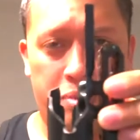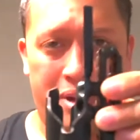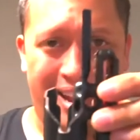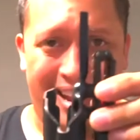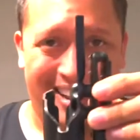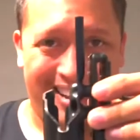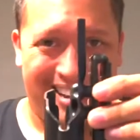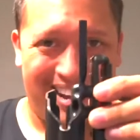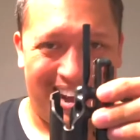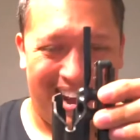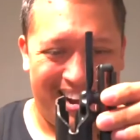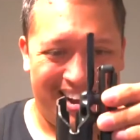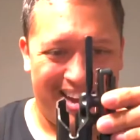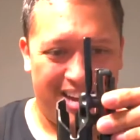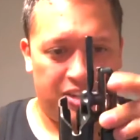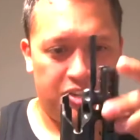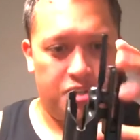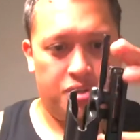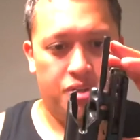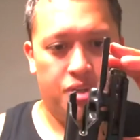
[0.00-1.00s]
made out of
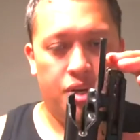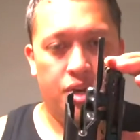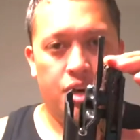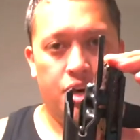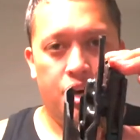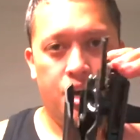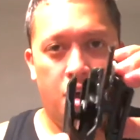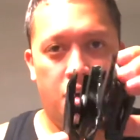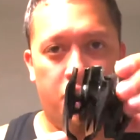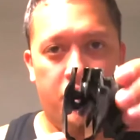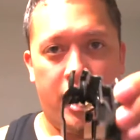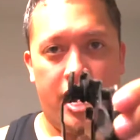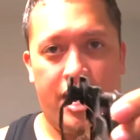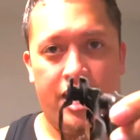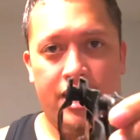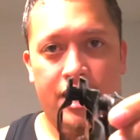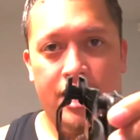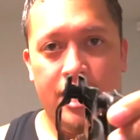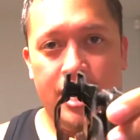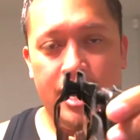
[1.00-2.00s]
Kydex,
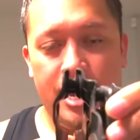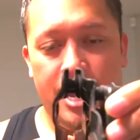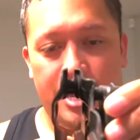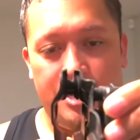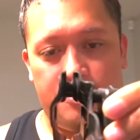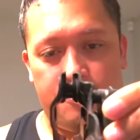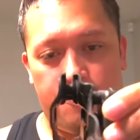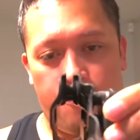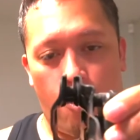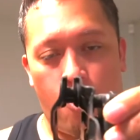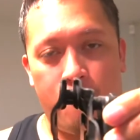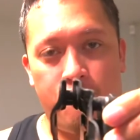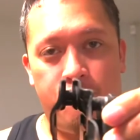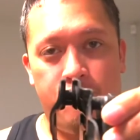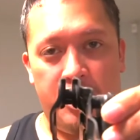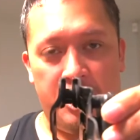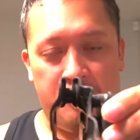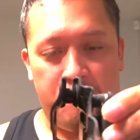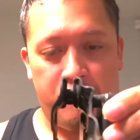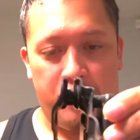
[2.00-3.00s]
okay? It's
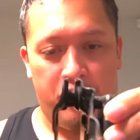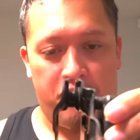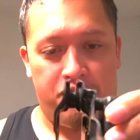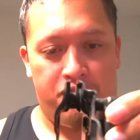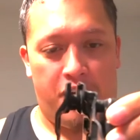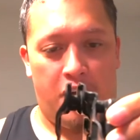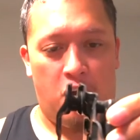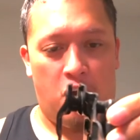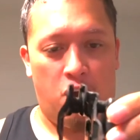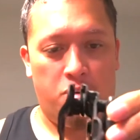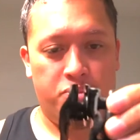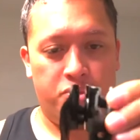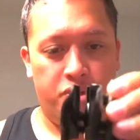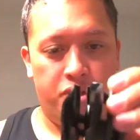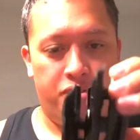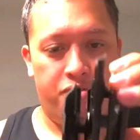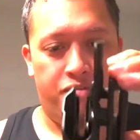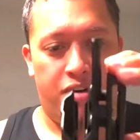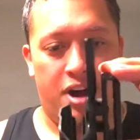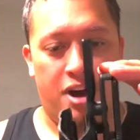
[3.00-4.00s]
form-fitted for your firearm, so
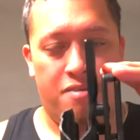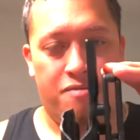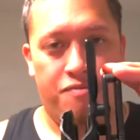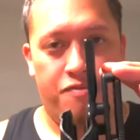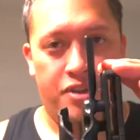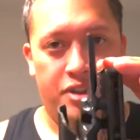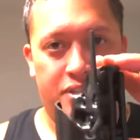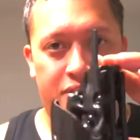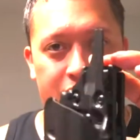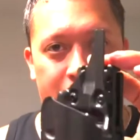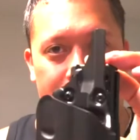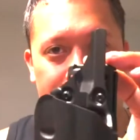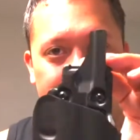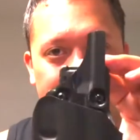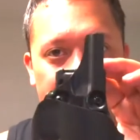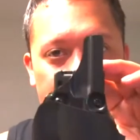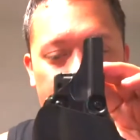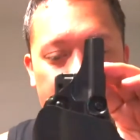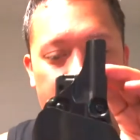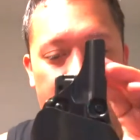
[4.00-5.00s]
your firearm fits nice
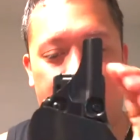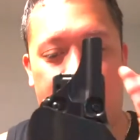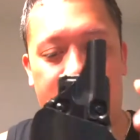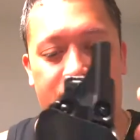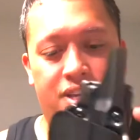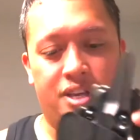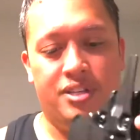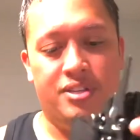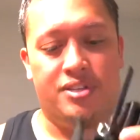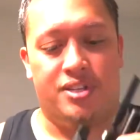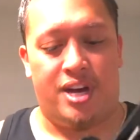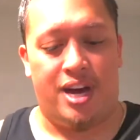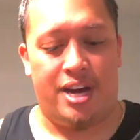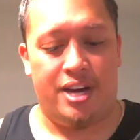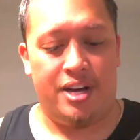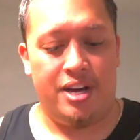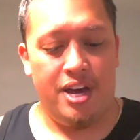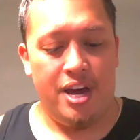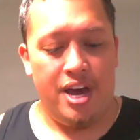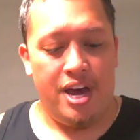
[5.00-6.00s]
and snug in the
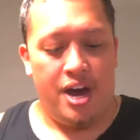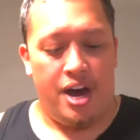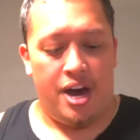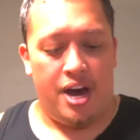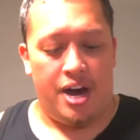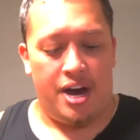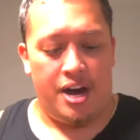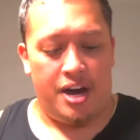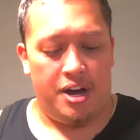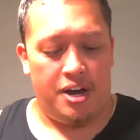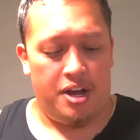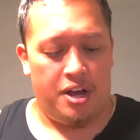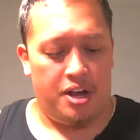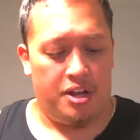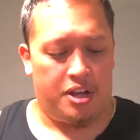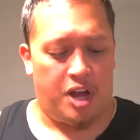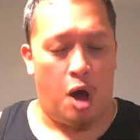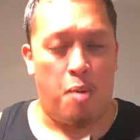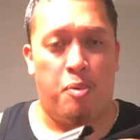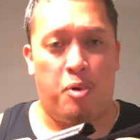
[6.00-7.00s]
inside.
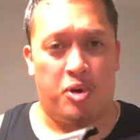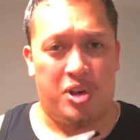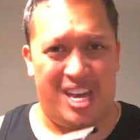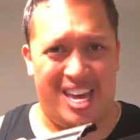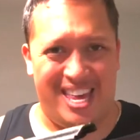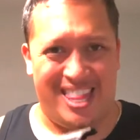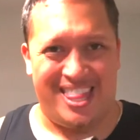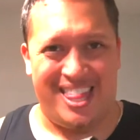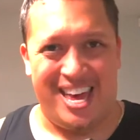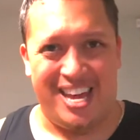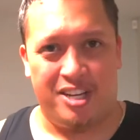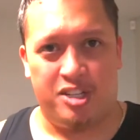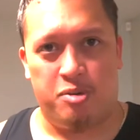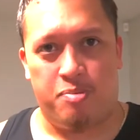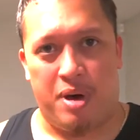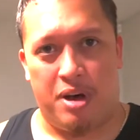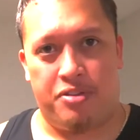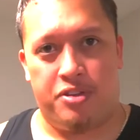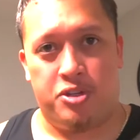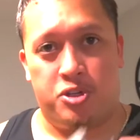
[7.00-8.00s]
A couple key things
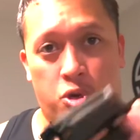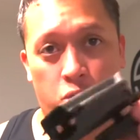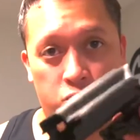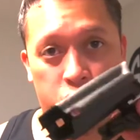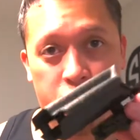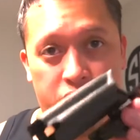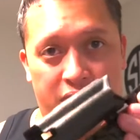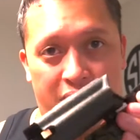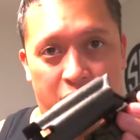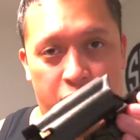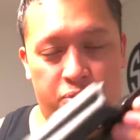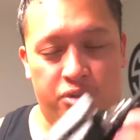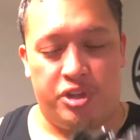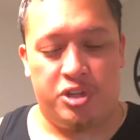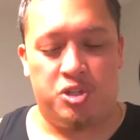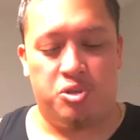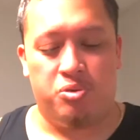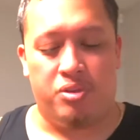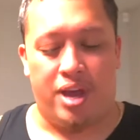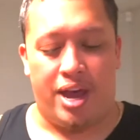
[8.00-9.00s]
about this holster that I
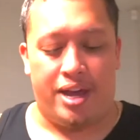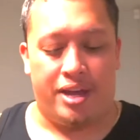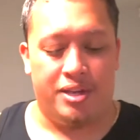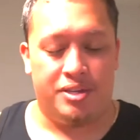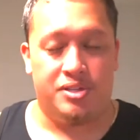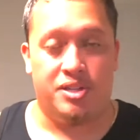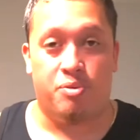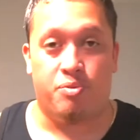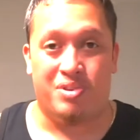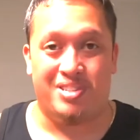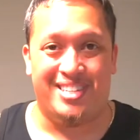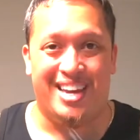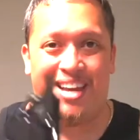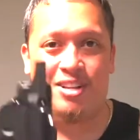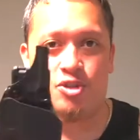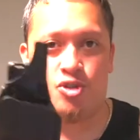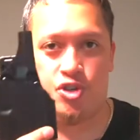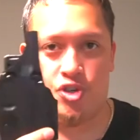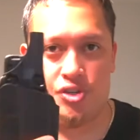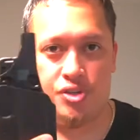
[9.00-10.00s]
really do like is the
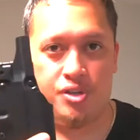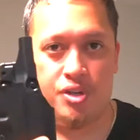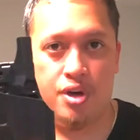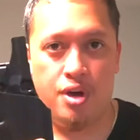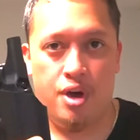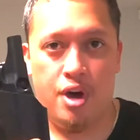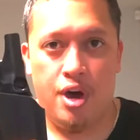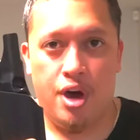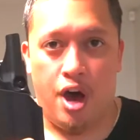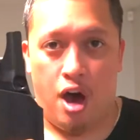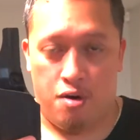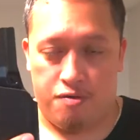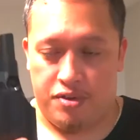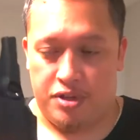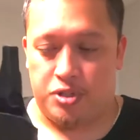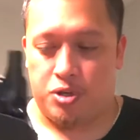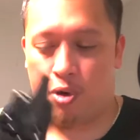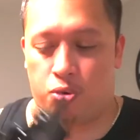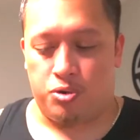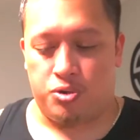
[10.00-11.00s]
retention of
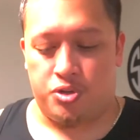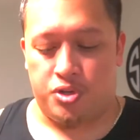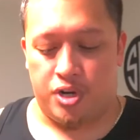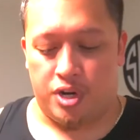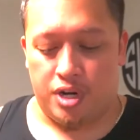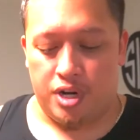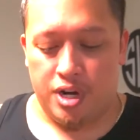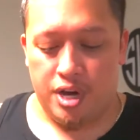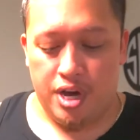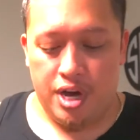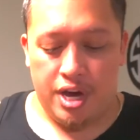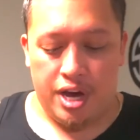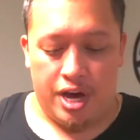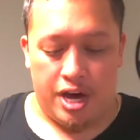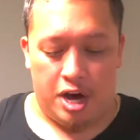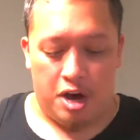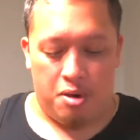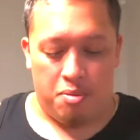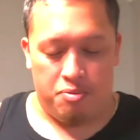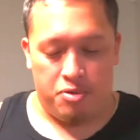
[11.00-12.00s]
this holster.
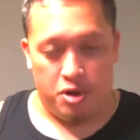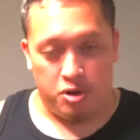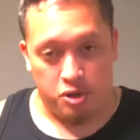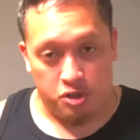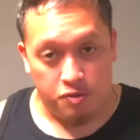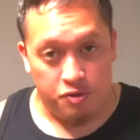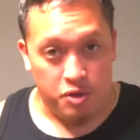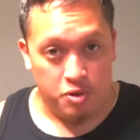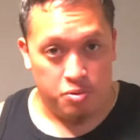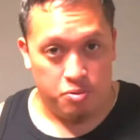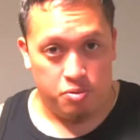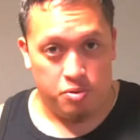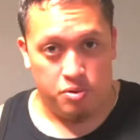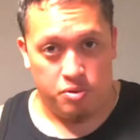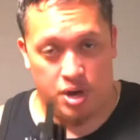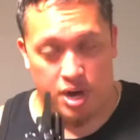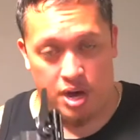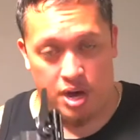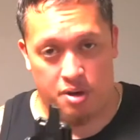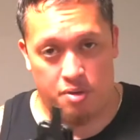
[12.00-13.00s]
Those of you
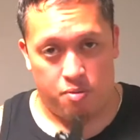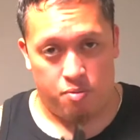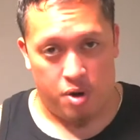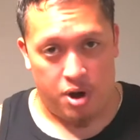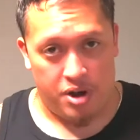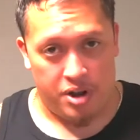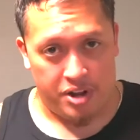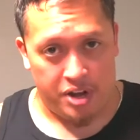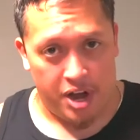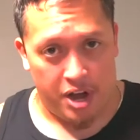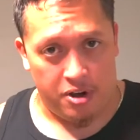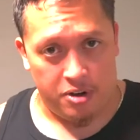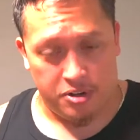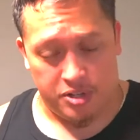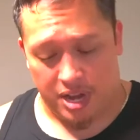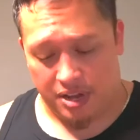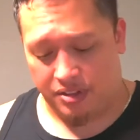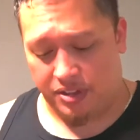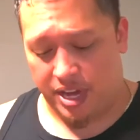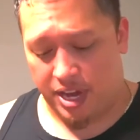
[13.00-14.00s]
running gunners
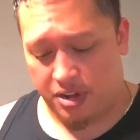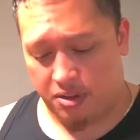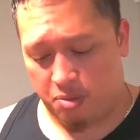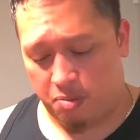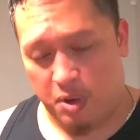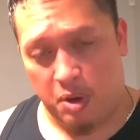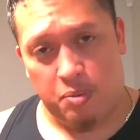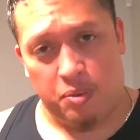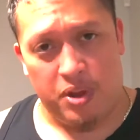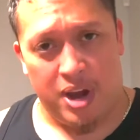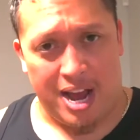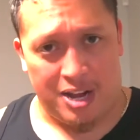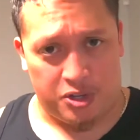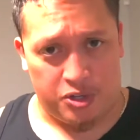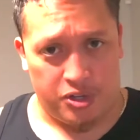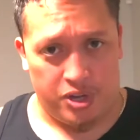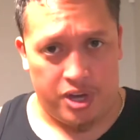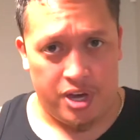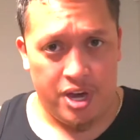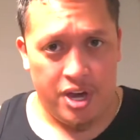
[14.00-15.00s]
out there, the people that
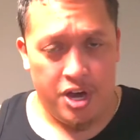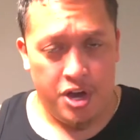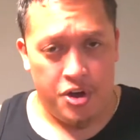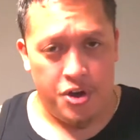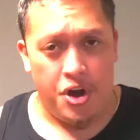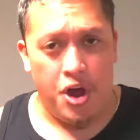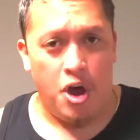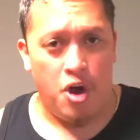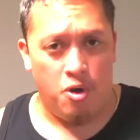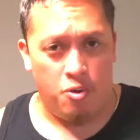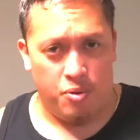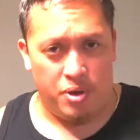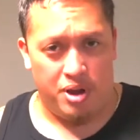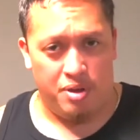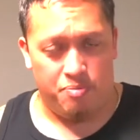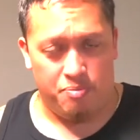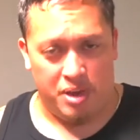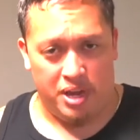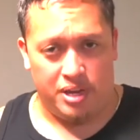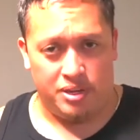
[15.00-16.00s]
actually know what
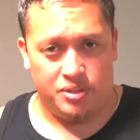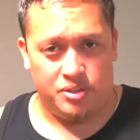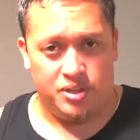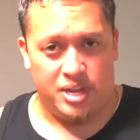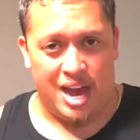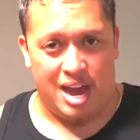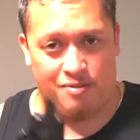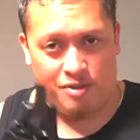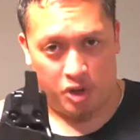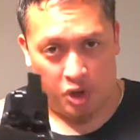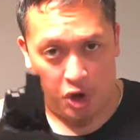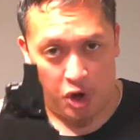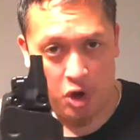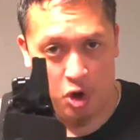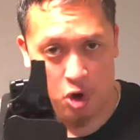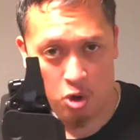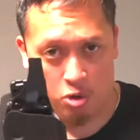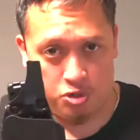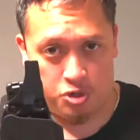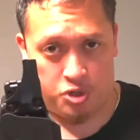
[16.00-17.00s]
it means to have a good
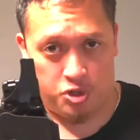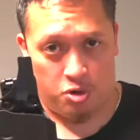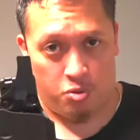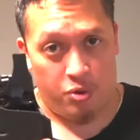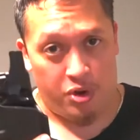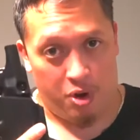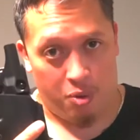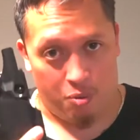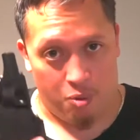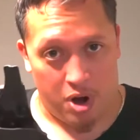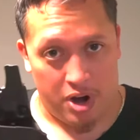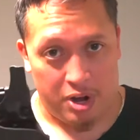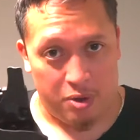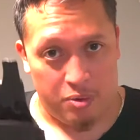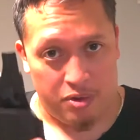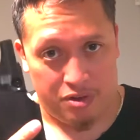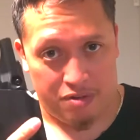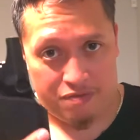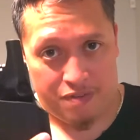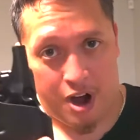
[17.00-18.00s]
holster when you're running
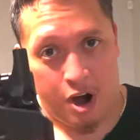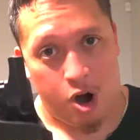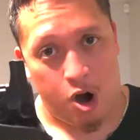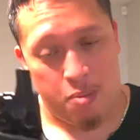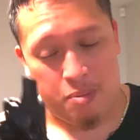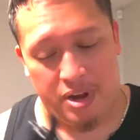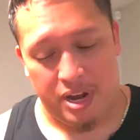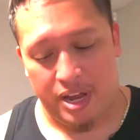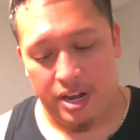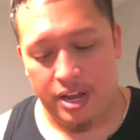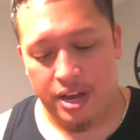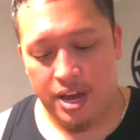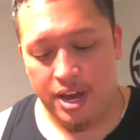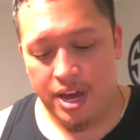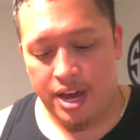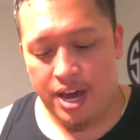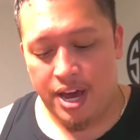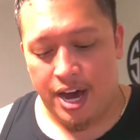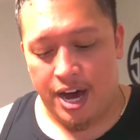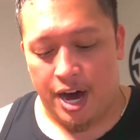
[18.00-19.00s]
with your firearm in it,
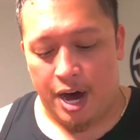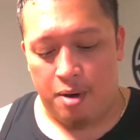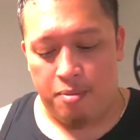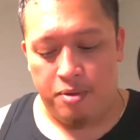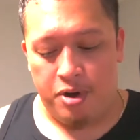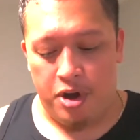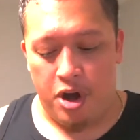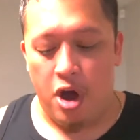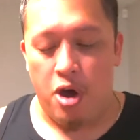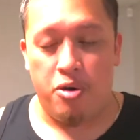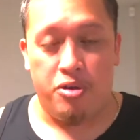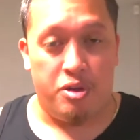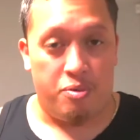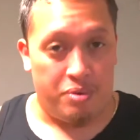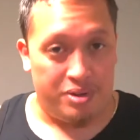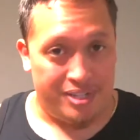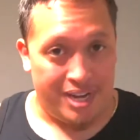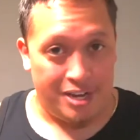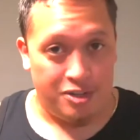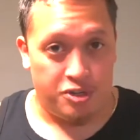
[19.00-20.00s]
know that
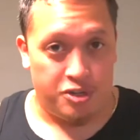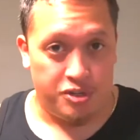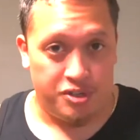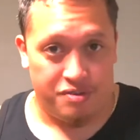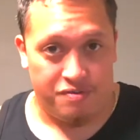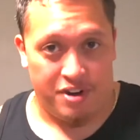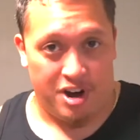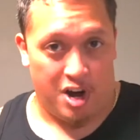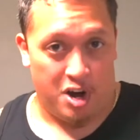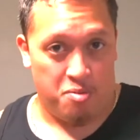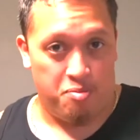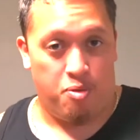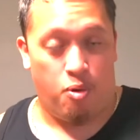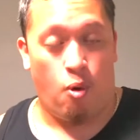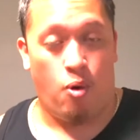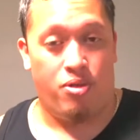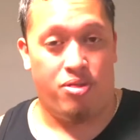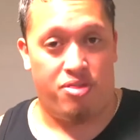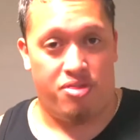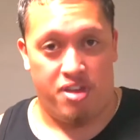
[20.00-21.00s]
retention is a very
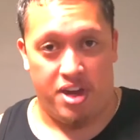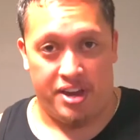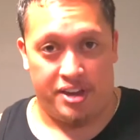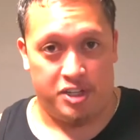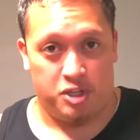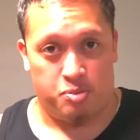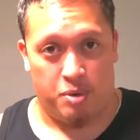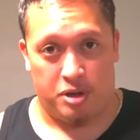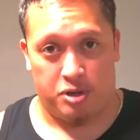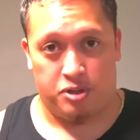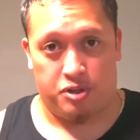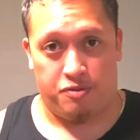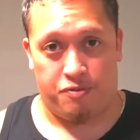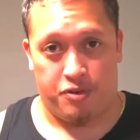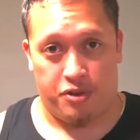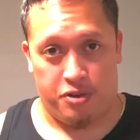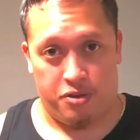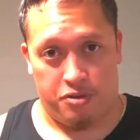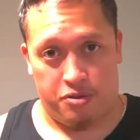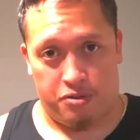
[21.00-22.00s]
important thing, especially
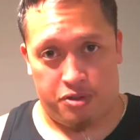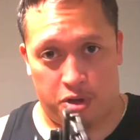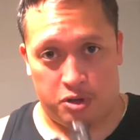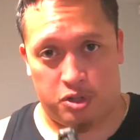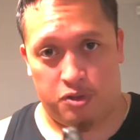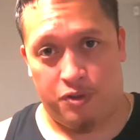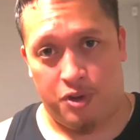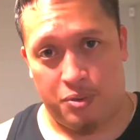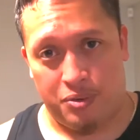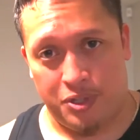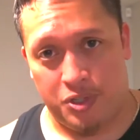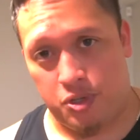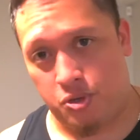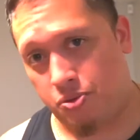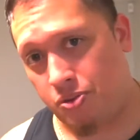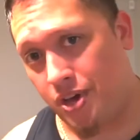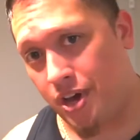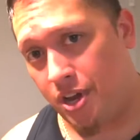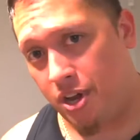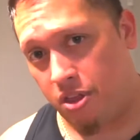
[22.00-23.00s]
for those of you in
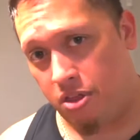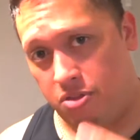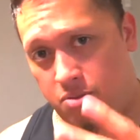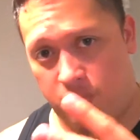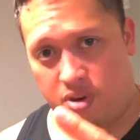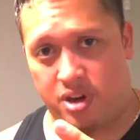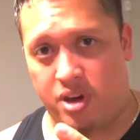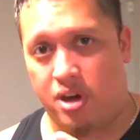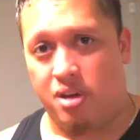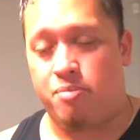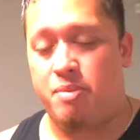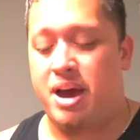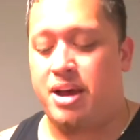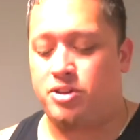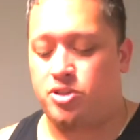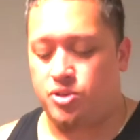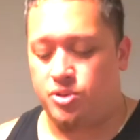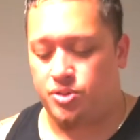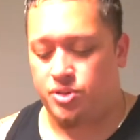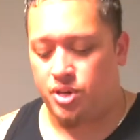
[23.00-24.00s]
two-gun and three-gun
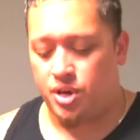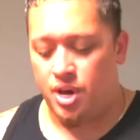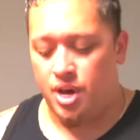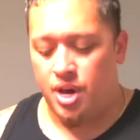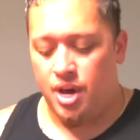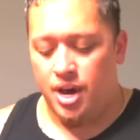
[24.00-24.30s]
matches.